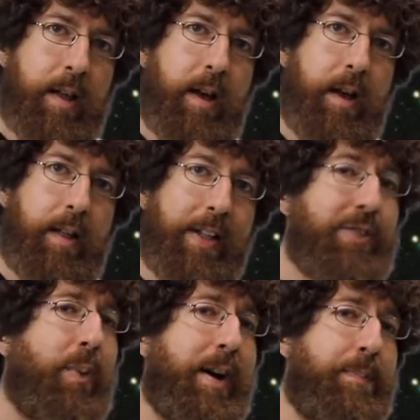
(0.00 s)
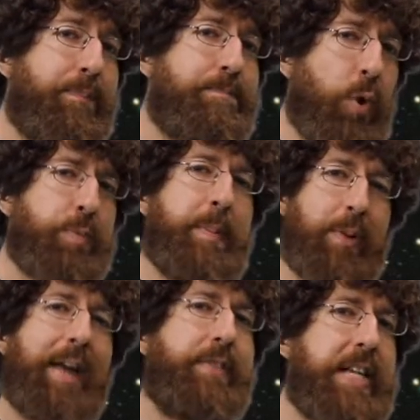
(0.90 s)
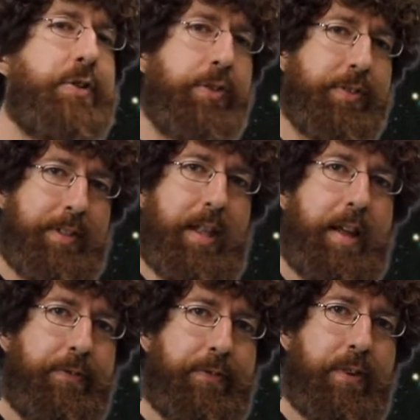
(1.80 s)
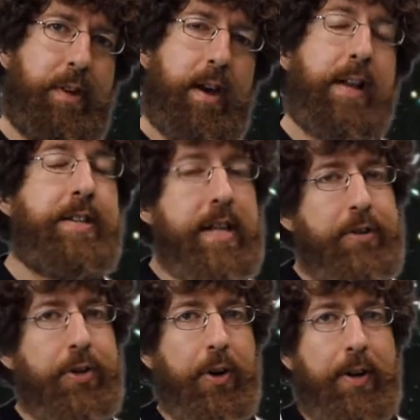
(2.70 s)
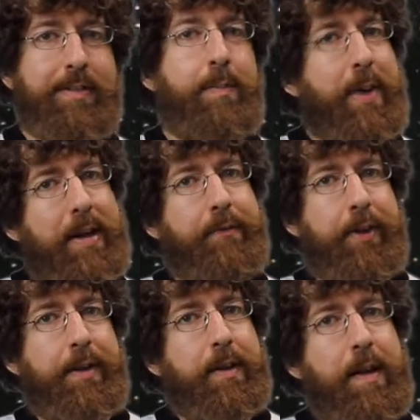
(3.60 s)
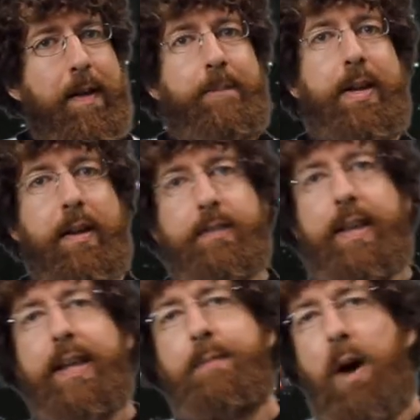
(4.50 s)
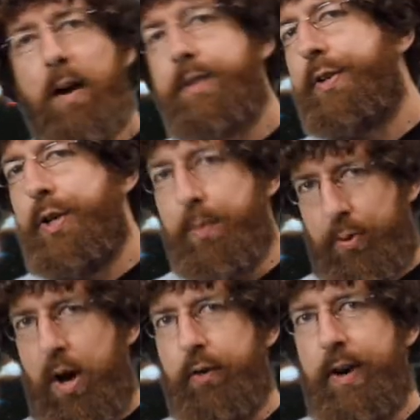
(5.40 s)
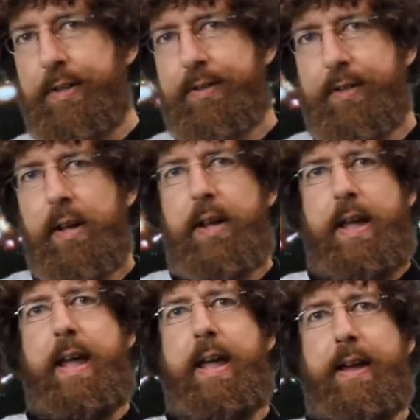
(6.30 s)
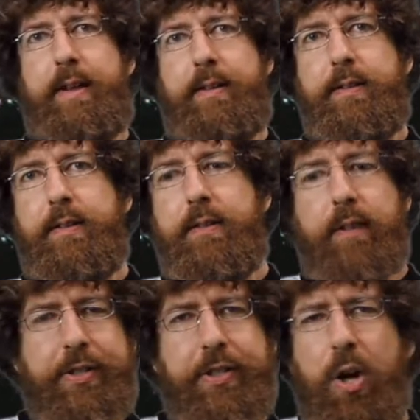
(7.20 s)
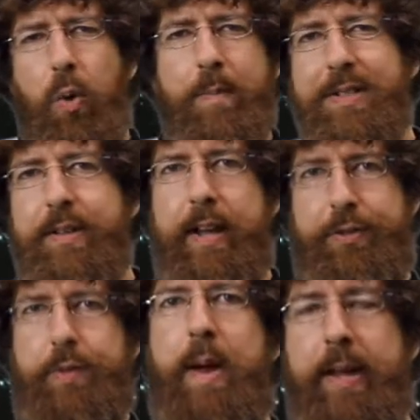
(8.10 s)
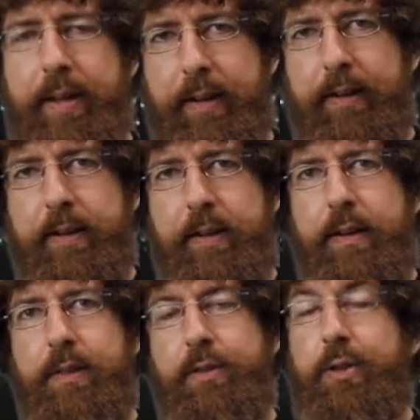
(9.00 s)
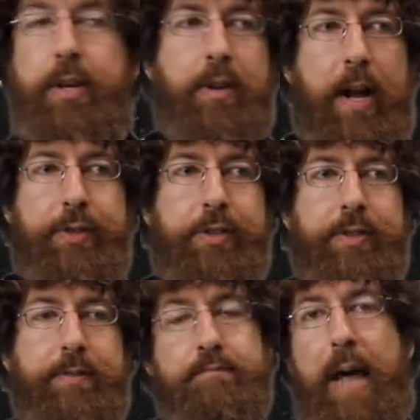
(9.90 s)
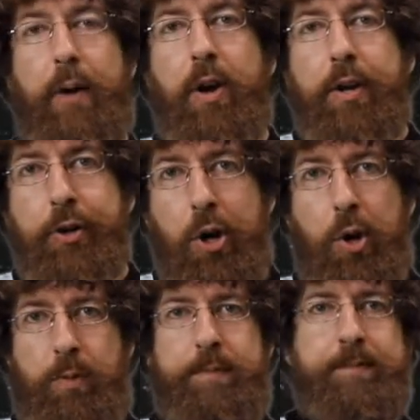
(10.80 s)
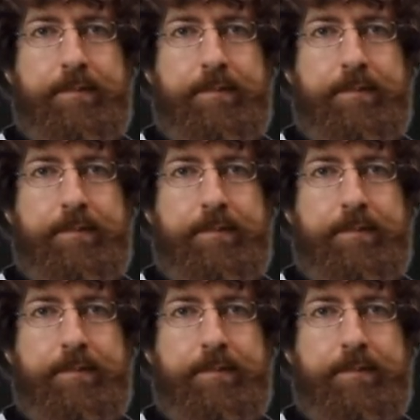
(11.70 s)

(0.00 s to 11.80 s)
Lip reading: That's why most people have teachers in life. A teacher is a benefit because they can monitor your progress and let you know what mistakes you're making so that you're not just out on your own.